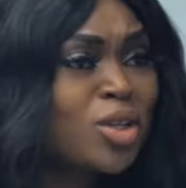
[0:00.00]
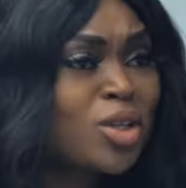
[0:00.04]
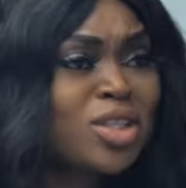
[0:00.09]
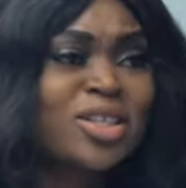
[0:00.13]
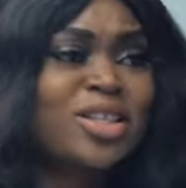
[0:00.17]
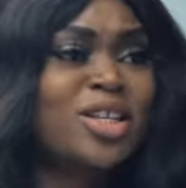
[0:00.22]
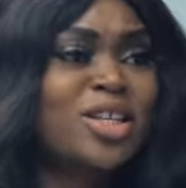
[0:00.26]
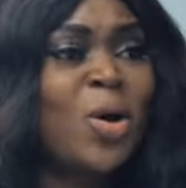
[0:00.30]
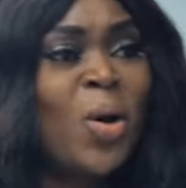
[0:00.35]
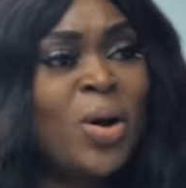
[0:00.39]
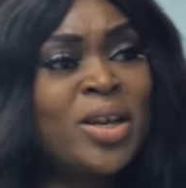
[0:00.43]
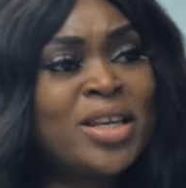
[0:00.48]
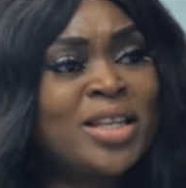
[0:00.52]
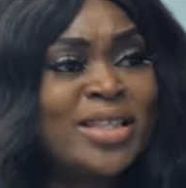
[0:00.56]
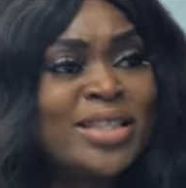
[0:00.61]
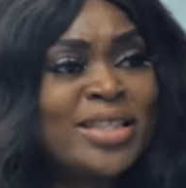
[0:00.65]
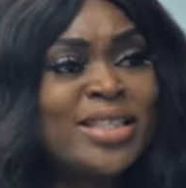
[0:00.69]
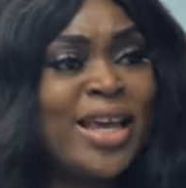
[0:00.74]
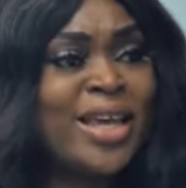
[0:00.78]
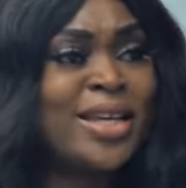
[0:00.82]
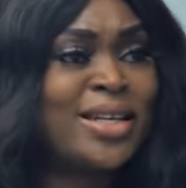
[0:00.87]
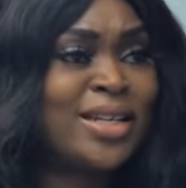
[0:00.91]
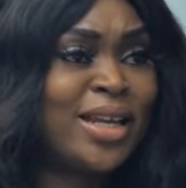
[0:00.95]
totally
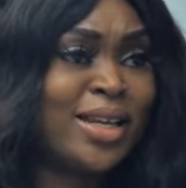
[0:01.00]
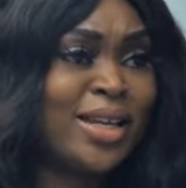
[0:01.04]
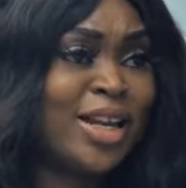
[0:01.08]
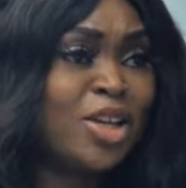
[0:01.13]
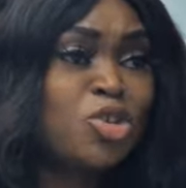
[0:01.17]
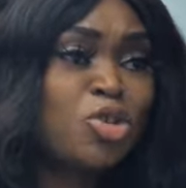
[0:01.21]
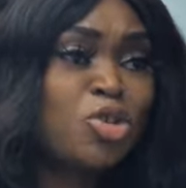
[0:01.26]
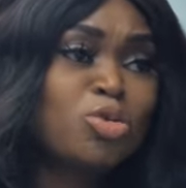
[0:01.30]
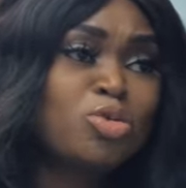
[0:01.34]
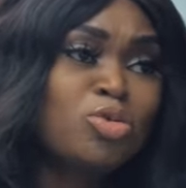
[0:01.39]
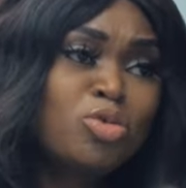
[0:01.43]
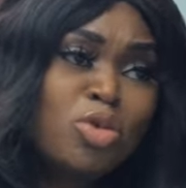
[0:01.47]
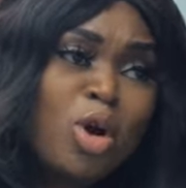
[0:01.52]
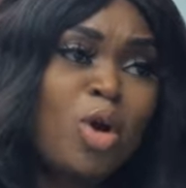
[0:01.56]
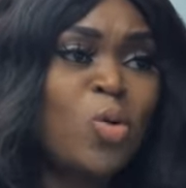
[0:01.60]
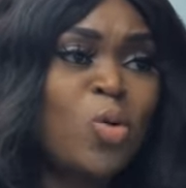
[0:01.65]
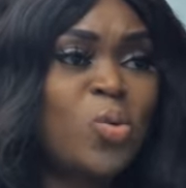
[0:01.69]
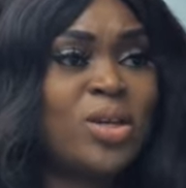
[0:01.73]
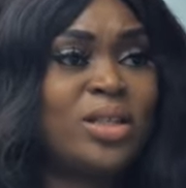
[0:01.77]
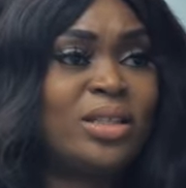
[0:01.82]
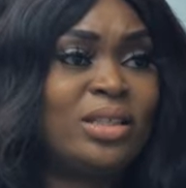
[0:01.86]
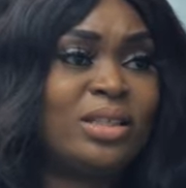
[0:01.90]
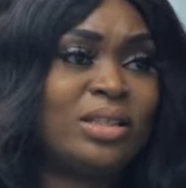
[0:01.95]
unintended and you
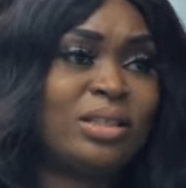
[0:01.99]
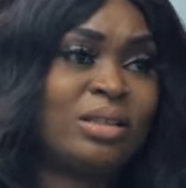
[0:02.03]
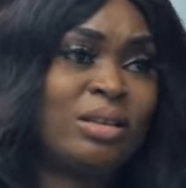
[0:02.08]
know it.